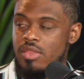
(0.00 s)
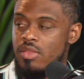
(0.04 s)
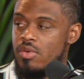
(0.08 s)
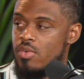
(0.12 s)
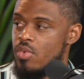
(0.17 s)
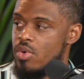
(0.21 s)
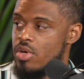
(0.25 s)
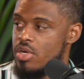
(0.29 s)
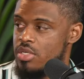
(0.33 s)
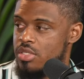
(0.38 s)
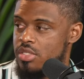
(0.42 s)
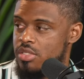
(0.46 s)
the
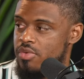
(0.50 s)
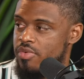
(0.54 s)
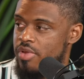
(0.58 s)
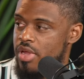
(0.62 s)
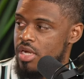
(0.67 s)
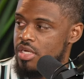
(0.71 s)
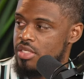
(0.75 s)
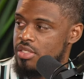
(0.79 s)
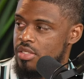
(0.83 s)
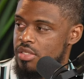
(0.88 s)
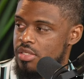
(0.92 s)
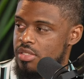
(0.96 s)
worst
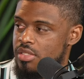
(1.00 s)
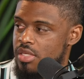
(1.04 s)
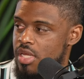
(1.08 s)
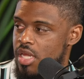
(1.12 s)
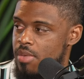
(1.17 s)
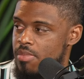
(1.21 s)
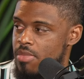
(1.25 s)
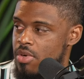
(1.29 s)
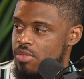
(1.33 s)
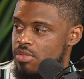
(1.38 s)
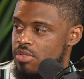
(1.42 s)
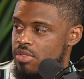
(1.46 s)
reaction
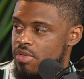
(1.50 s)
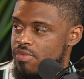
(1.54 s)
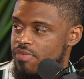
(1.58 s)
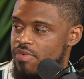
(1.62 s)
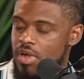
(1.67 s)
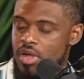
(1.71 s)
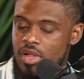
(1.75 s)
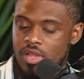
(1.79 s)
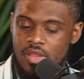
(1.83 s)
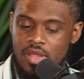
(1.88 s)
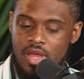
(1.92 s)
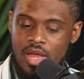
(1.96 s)
time out of
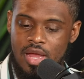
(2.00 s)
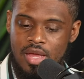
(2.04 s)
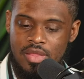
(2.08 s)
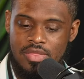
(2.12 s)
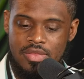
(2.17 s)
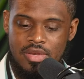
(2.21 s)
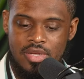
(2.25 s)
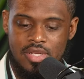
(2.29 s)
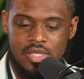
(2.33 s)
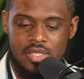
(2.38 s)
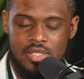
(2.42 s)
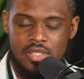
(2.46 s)
all the
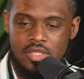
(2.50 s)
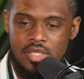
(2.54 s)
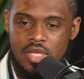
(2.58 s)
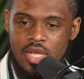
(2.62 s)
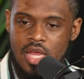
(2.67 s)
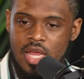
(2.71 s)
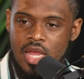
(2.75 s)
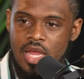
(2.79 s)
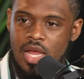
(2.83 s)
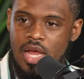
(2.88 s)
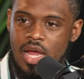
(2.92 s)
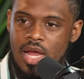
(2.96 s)
athletes.
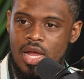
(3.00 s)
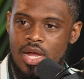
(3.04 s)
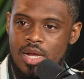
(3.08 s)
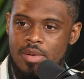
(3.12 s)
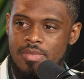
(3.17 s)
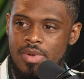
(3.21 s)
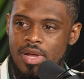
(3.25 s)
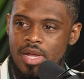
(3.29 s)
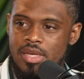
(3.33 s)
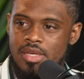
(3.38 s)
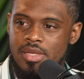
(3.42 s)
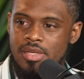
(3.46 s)

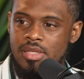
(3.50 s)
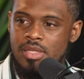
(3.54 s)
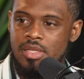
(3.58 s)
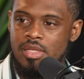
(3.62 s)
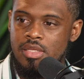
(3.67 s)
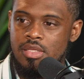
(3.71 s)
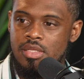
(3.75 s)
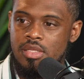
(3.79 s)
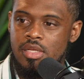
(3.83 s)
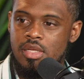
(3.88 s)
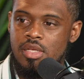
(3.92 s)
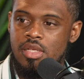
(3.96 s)
Um, and
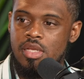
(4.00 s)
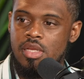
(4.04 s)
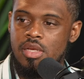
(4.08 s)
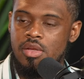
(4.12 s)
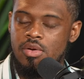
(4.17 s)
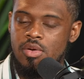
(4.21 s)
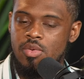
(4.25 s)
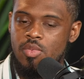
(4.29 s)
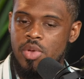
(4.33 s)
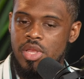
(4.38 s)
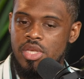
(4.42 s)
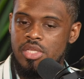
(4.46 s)
you
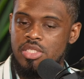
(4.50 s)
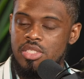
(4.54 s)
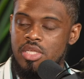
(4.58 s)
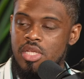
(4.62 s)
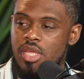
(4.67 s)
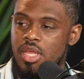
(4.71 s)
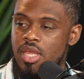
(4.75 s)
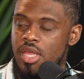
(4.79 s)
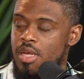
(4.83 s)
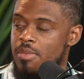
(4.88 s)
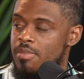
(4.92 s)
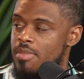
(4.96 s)
know, when she
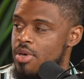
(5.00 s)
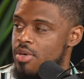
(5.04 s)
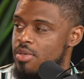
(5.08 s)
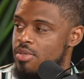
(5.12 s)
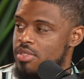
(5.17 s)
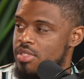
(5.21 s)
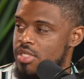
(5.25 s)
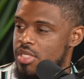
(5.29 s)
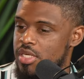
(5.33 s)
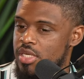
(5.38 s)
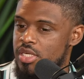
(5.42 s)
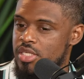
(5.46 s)
came
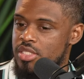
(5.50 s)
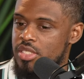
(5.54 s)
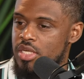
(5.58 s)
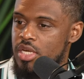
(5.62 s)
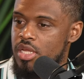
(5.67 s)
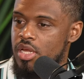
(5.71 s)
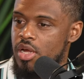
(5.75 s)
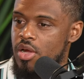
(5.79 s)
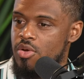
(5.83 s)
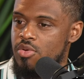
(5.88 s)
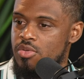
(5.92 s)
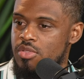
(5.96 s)
out
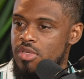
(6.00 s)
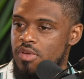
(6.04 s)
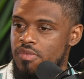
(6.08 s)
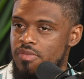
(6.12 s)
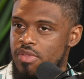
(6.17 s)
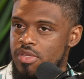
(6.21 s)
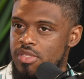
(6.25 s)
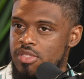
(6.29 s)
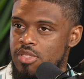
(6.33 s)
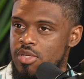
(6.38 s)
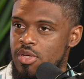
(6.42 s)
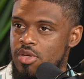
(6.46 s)
initially out of
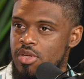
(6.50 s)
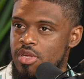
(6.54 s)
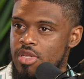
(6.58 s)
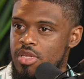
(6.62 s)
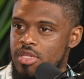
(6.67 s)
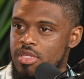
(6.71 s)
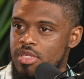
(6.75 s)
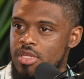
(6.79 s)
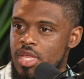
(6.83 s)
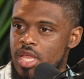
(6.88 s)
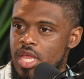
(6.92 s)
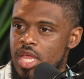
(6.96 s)
the
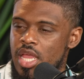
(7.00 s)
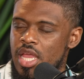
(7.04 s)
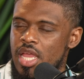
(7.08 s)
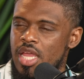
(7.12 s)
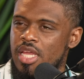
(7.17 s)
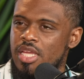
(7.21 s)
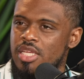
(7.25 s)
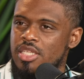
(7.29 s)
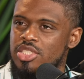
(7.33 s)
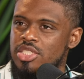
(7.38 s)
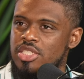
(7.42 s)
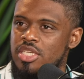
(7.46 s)
tunnel,
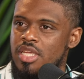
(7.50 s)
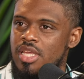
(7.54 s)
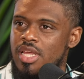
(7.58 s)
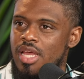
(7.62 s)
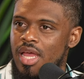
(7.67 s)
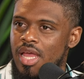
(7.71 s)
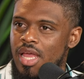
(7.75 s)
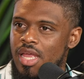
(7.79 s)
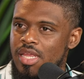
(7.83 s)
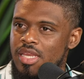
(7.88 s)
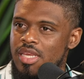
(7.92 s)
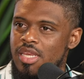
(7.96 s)
she
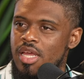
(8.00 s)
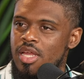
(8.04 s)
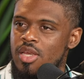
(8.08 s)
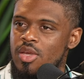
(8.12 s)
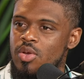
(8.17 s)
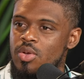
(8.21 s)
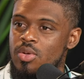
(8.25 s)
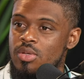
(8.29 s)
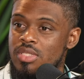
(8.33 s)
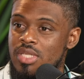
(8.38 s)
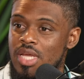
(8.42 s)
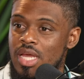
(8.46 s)
kind of
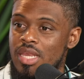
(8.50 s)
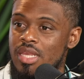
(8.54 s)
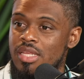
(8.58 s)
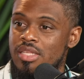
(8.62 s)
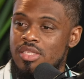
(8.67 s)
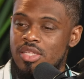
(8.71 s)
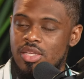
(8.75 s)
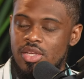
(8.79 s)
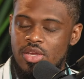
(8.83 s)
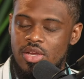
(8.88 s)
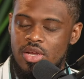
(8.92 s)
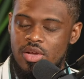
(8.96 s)
looked a
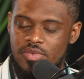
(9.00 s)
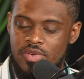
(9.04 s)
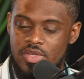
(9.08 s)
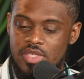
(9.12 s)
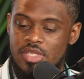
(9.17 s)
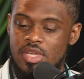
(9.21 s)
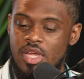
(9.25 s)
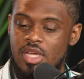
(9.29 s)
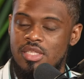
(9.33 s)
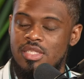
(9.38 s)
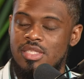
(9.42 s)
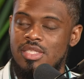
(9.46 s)
little
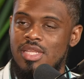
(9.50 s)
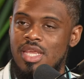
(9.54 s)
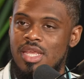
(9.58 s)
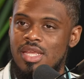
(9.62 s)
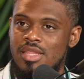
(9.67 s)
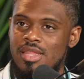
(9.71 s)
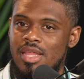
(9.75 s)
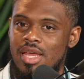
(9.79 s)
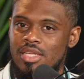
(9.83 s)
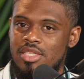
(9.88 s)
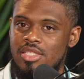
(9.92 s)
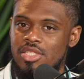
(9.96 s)
nervous. Not
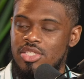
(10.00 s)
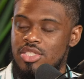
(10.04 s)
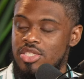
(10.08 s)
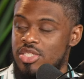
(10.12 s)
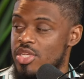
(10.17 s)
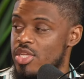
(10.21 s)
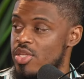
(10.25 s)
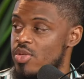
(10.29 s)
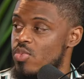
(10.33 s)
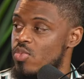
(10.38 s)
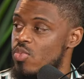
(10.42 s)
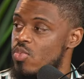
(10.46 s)
saying that
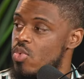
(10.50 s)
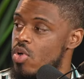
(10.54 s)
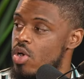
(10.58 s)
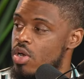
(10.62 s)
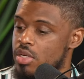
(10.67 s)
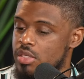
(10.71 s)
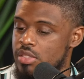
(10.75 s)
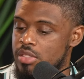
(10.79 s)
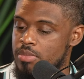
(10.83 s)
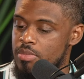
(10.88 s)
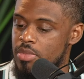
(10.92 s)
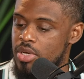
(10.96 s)
she
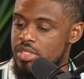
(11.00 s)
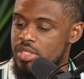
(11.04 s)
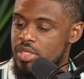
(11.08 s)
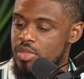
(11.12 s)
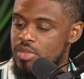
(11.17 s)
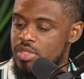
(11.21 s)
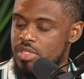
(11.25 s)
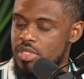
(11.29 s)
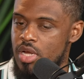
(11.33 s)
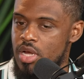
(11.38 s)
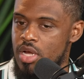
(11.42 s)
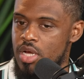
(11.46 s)
was, but it
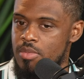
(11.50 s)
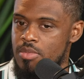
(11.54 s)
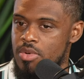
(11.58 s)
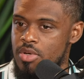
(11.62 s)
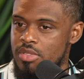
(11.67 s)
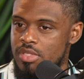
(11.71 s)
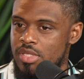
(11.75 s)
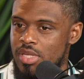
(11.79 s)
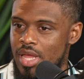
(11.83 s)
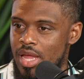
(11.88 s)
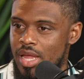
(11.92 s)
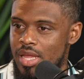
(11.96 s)
was
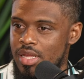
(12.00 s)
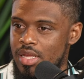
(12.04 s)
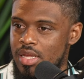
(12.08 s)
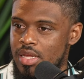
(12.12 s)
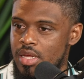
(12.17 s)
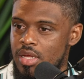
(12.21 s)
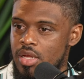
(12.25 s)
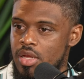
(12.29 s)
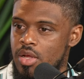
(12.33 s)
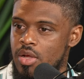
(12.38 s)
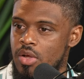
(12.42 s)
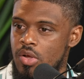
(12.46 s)
almost like,
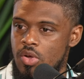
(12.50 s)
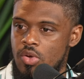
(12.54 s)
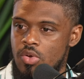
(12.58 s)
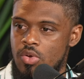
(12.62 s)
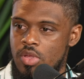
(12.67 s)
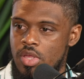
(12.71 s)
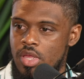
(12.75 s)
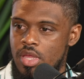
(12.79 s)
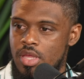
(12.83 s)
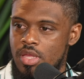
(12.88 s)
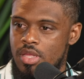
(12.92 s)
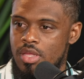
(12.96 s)

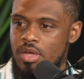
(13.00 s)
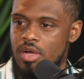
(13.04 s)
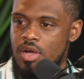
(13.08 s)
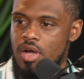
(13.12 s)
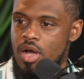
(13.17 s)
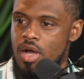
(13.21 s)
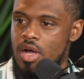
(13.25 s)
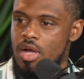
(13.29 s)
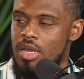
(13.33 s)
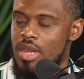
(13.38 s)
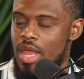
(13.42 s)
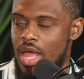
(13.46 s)
okay,
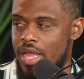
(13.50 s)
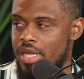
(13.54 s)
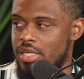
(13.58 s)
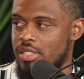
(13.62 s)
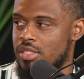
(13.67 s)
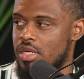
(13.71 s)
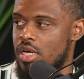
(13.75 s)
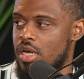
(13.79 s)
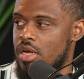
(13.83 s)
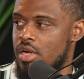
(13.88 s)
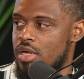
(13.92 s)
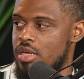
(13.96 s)
all
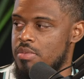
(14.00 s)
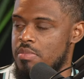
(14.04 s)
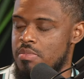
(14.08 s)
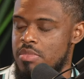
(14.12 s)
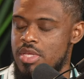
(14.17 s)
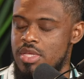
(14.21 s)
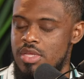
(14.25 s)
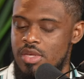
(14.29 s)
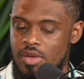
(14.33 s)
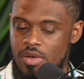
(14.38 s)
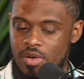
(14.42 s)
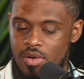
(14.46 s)
eyes are on
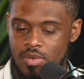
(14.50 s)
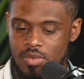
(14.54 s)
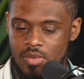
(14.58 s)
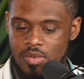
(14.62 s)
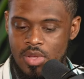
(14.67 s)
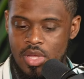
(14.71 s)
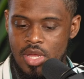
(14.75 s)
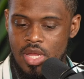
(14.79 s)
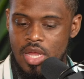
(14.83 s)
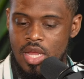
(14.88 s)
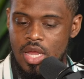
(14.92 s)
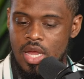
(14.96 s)
me now.
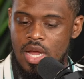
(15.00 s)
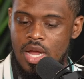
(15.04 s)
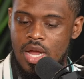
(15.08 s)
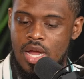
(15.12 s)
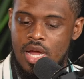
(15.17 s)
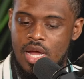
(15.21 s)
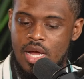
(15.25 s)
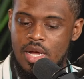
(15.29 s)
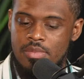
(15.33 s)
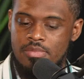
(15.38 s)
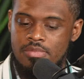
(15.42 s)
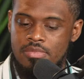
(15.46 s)
Mm-hmm.
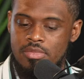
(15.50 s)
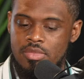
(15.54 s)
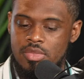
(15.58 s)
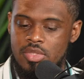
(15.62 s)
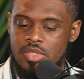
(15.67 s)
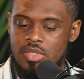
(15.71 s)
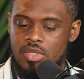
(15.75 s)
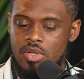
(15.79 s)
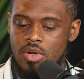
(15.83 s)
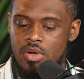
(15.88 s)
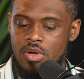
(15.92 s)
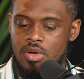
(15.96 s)
Um,
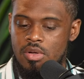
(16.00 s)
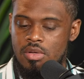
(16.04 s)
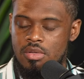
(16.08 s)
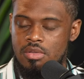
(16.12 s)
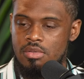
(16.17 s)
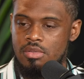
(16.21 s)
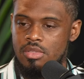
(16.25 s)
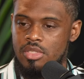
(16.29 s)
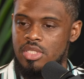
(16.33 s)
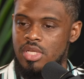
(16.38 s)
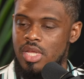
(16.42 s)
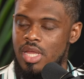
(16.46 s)
so
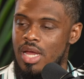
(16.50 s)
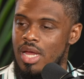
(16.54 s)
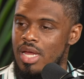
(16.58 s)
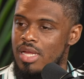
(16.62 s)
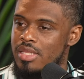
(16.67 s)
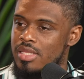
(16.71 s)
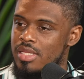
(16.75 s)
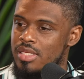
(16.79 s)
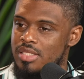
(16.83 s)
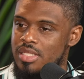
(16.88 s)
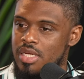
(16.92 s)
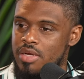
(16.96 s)
she
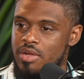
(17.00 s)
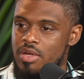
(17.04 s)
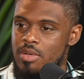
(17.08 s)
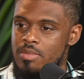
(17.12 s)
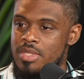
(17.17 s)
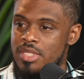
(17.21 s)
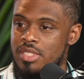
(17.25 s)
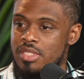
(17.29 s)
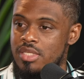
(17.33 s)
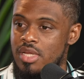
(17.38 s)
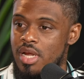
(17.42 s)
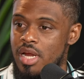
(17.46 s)
had the
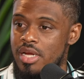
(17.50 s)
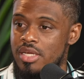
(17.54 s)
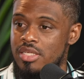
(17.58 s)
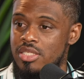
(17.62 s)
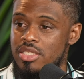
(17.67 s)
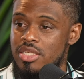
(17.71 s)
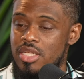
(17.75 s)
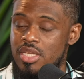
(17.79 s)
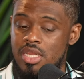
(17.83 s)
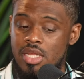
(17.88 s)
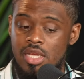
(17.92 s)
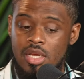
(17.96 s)
terrible start.
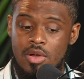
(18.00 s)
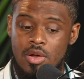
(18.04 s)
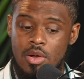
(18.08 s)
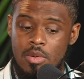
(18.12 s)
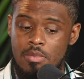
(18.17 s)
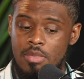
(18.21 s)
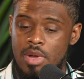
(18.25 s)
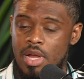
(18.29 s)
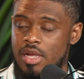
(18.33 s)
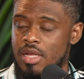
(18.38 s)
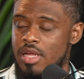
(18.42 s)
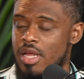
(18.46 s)
She did
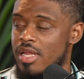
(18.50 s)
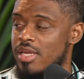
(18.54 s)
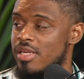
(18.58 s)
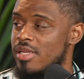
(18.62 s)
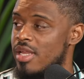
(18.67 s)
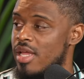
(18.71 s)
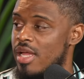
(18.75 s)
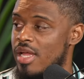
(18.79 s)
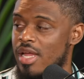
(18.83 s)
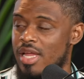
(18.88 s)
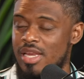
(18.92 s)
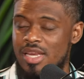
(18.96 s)
come back
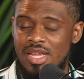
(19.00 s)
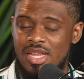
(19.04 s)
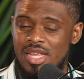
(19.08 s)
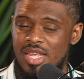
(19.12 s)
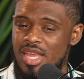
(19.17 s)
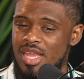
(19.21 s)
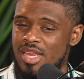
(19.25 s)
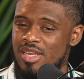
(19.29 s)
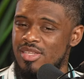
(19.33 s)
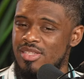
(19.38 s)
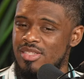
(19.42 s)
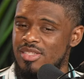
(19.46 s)
and and
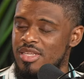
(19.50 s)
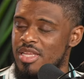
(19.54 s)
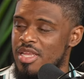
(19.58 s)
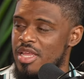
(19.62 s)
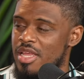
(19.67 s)
again,